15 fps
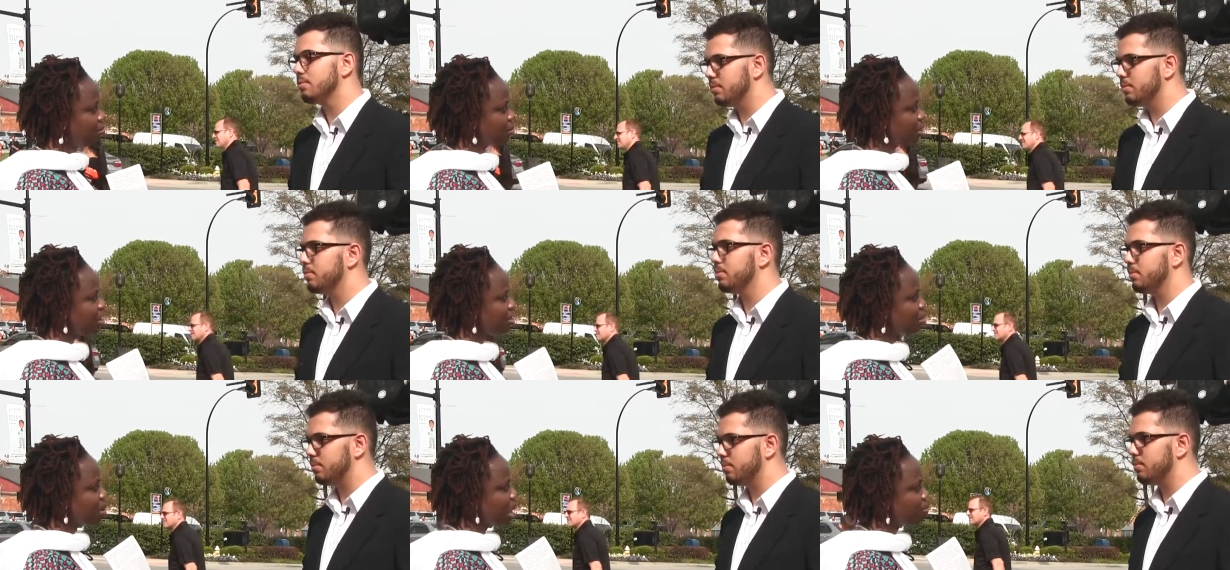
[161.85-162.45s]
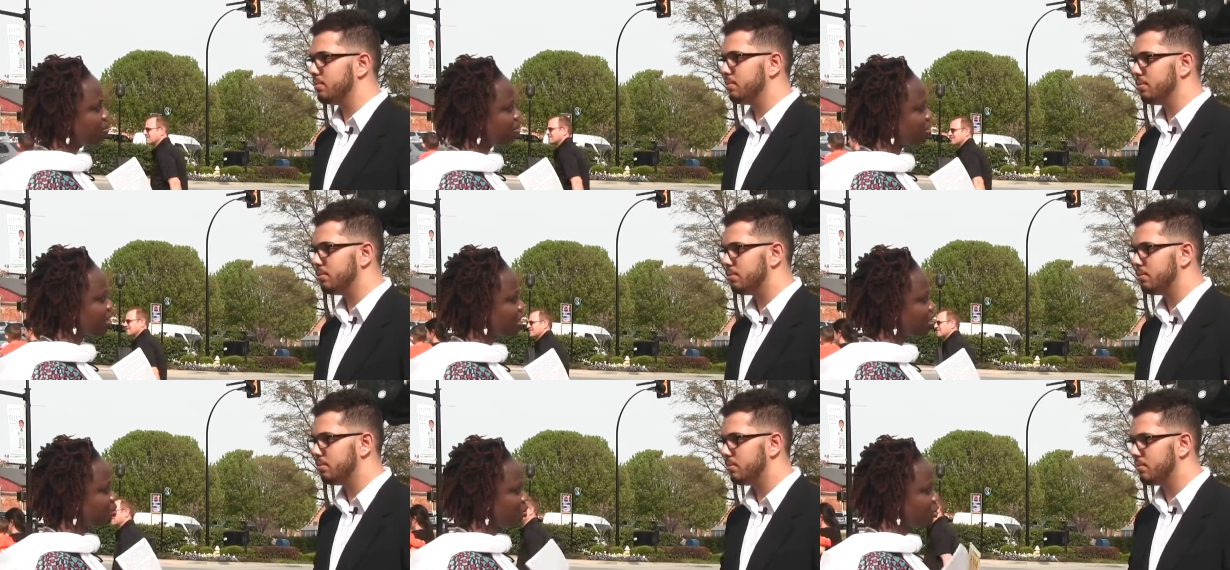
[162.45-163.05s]
Speaker 1: Because the Bible
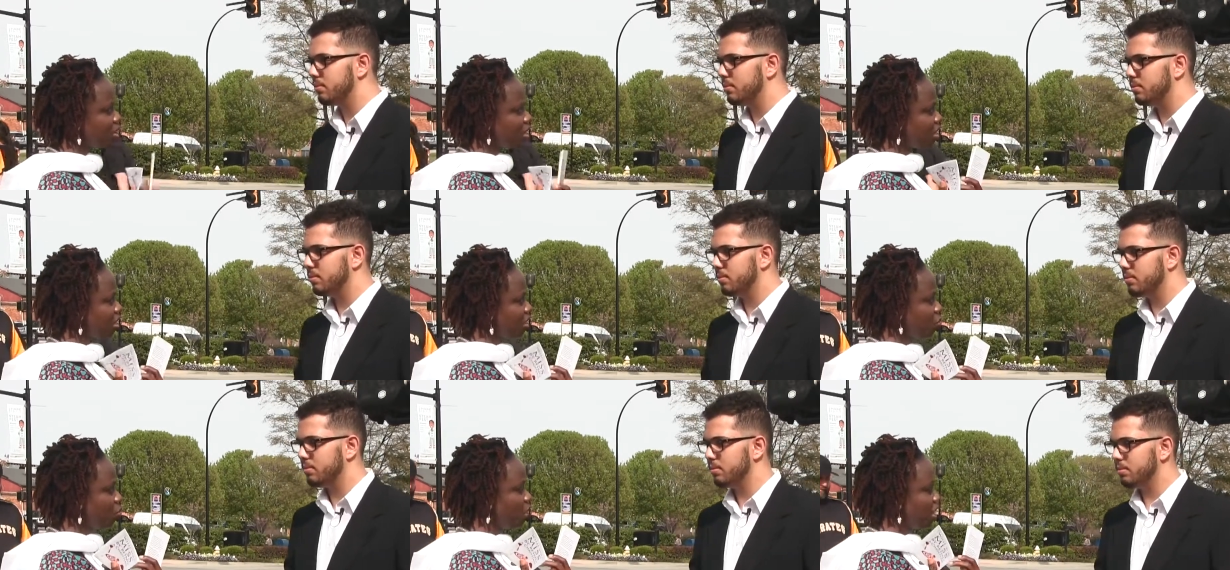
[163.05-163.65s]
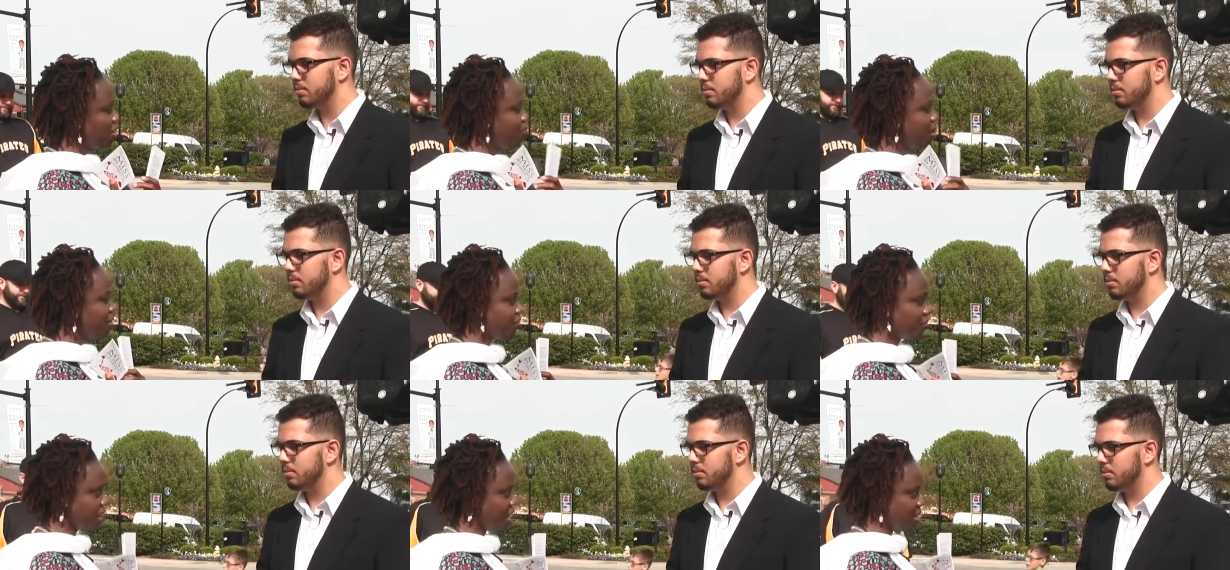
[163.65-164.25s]
says we do not we live by
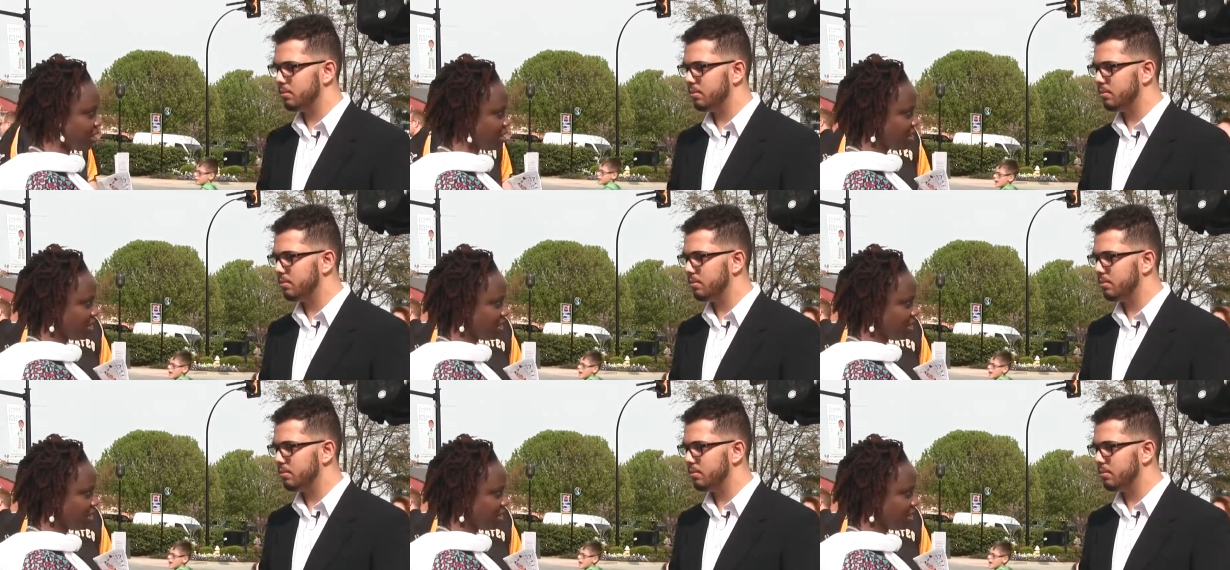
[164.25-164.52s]
faith.